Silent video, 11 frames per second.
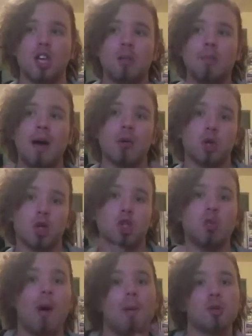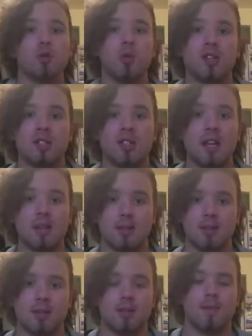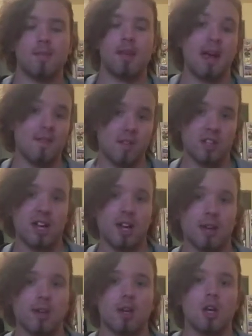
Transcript: you might want to swap between scents every day.